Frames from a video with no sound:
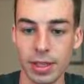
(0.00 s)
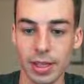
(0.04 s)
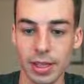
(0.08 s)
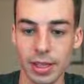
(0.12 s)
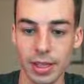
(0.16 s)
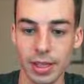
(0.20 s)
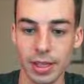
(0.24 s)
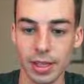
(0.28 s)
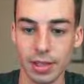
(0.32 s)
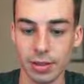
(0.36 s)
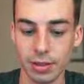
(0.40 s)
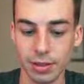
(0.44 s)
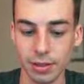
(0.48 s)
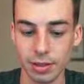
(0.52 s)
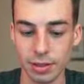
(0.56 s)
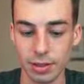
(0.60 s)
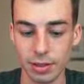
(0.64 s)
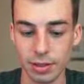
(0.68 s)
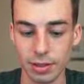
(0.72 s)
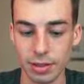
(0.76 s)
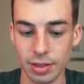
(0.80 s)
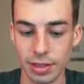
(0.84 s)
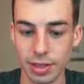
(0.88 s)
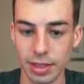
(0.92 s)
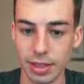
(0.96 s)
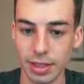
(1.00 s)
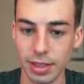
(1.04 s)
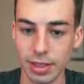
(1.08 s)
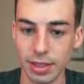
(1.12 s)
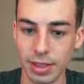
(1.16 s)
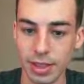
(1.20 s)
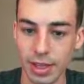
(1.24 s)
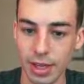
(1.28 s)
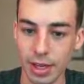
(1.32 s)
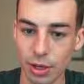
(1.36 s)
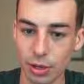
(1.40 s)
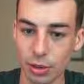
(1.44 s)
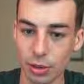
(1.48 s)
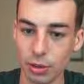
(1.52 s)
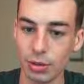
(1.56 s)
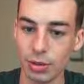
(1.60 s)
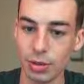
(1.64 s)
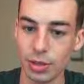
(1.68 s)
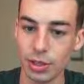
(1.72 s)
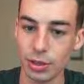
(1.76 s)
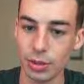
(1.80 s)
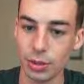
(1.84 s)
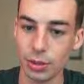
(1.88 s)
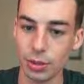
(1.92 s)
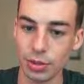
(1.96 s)
int z count
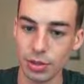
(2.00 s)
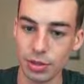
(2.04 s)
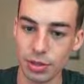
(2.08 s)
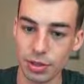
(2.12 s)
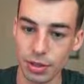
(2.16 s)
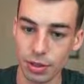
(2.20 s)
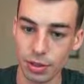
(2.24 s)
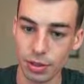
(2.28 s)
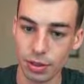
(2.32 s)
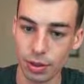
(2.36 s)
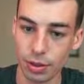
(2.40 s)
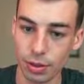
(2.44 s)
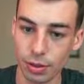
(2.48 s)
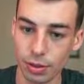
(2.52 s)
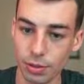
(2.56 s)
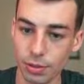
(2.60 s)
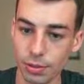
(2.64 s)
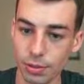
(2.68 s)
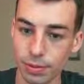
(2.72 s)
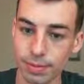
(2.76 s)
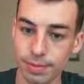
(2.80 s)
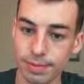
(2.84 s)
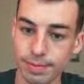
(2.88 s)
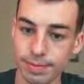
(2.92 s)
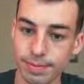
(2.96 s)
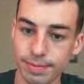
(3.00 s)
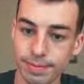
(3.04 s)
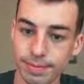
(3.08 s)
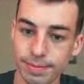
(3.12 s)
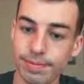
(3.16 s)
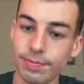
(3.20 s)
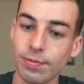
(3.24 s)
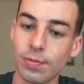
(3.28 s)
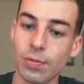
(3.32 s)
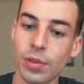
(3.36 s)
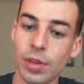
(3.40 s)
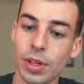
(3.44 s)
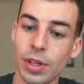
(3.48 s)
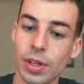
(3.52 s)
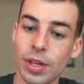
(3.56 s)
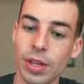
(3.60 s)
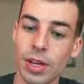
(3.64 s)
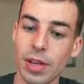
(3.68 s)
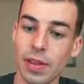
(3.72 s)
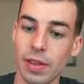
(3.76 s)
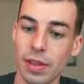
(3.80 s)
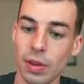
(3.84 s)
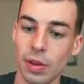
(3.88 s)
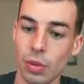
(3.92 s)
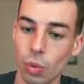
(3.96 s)
equals 0,
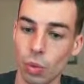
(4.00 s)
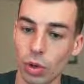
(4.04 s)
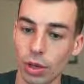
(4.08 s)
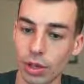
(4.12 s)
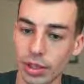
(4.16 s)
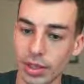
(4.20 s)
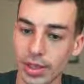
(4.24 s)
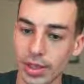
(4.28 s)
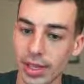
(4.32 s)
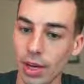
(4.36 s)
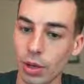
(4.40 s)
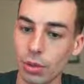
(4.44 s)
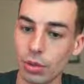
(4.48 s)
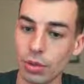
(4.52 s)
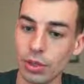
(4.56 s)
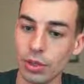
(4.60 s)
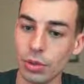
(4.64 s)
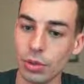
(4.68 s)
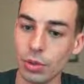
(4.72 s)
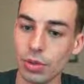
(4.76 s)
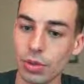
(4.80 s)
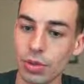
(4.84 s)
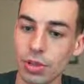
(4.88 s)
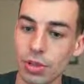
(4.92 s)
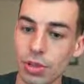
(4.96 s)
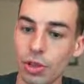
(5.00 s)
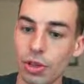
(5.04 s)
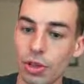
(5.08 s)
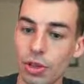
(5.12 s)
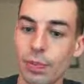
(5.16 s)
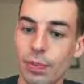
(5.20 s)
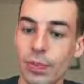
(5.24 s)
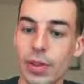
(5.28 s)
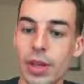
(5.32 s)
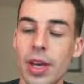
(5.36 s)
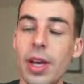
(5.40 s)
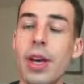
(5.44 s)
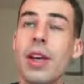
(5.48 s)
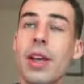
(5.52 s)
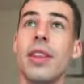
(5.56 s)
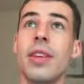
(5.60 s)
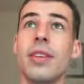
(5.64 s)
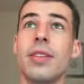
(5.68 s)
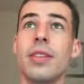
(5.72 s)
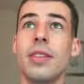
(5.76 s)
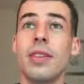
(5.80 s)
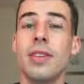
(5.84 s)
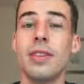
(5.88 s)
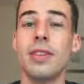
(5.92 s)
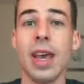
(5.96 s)
and then 1 count equals 0.
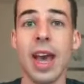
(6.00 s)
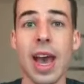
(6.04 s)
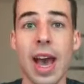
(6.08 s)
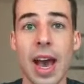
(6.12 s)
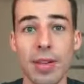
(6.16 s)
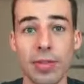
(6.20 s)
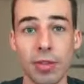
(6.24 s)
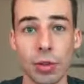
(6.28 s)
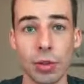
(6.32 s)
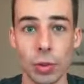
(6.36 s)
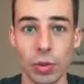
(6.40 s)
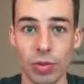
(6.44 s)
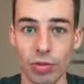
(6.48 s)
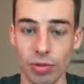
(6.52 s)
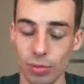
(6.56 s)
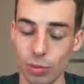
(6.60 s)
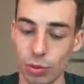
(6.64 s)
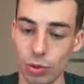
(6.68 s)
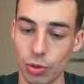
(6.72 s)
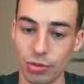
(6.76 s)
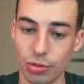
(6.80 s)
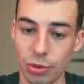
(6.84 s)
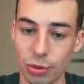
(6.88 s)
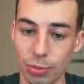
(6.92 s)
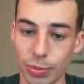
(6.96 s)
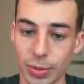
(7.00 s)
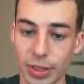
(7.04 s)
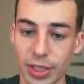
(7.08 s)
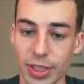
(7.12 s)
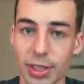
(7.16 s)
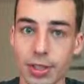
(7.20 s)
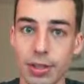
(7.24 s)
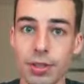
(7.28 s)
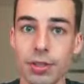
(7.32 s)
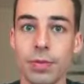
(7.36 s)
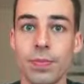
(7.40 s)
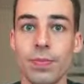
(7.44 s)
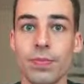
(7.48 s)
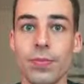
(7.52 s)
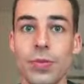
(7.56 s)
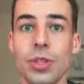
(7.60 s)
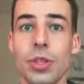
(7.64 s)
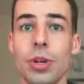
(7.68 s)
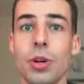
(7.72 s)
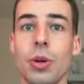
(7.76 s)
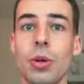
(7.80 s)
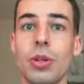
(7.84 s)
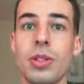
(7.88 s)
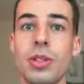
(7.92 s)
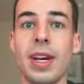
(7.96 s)
This is after we've removed duplicates,
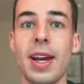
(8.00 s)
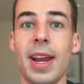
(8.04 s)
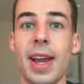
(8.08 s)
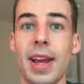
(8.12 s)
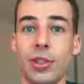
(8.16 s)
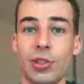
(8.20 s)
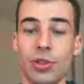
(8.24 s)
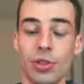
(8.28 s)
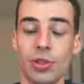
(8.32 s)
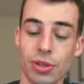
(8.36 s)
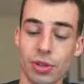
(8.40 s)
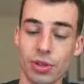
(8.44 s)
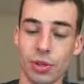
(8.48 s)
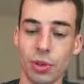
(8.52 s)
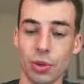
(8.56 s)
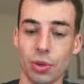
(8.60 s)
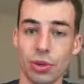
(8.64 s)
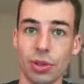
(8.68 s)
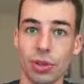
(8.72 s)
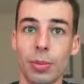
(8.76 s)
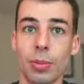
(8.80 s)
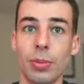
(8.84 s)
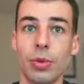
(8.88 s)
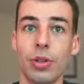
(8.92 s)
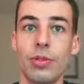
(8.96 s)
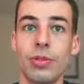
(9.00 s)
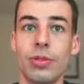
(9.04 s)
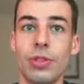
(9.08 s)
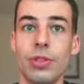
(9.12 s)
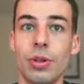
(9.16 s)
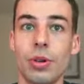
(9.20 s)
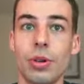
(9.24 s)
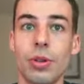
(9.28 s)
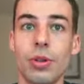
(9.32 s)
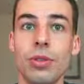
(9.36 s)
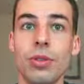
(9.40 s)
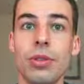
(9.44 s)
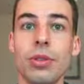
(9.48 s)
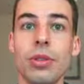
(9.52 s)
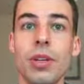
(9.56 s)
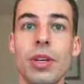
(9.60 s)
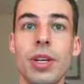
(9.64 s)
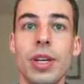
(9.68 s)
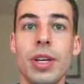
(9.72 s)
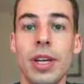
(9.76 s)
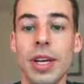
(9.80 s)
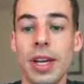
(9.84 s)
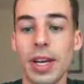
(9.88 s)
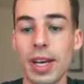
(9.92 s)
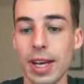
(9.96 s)
so it's not actually the total number of zeros
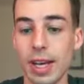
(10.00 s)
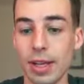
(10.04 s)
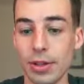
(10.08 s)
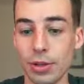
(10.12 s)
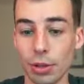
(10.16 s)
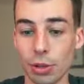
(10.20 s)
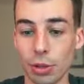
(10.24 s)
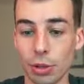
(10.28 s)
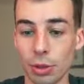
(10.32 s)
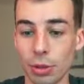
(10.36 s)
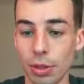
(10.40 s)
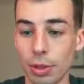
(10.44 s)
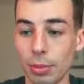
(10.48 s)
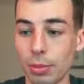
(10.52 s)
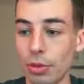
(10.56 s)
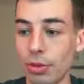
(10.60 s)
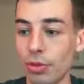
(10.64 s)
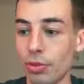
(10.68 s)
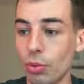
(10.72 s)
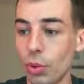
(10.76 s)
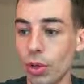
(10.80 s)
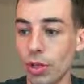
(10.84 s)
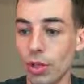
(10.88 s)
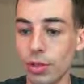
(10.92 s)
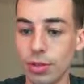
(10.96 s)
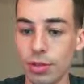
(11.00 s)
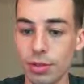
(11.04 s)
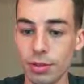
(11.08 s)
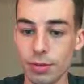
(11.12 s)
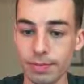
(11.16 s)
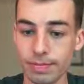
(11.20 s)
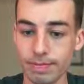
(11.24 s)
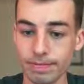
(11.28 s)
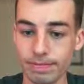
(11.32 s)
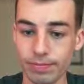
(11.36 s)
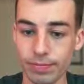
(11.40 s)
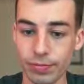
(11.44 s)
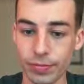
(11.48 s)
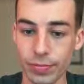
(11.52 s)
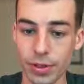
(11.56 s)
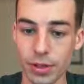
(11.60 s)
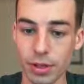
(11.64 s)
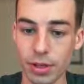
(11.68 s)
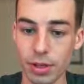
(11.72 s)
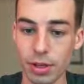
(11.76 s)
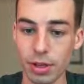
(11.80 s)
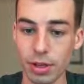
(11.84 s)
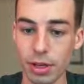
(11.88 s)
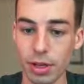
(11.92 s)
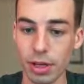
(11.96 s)
and total number of ones.
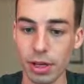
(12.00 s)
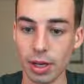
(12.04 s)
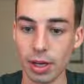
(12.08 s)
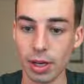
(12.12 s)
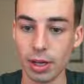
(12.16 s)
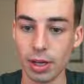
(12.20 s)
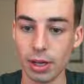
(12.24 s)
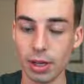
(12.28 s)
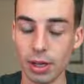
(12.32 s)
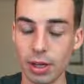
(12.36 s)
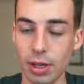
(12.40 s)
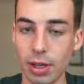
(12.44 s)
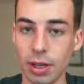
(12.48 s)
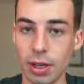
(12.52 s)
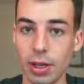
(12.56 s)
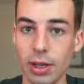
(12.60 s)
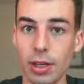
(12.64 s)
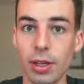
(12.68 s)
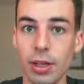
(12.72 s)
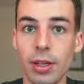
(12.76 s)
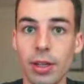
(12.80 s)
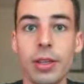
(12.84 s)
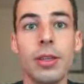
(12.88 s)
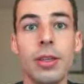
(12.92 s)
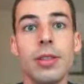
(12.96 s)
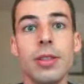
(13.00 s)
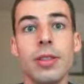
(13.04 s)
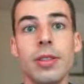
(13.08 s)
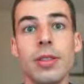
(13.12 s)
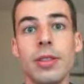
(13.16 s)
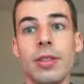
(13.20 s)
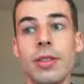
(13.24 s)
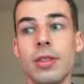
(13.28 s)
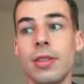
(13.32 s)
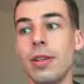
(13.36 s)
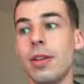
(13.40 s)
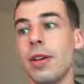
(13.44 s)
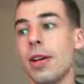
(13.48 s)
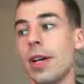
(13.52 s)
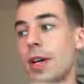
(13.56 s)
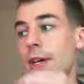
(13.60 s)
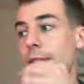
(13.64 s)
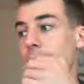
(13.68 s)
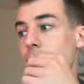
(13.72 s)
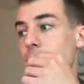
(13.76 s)
Yeah.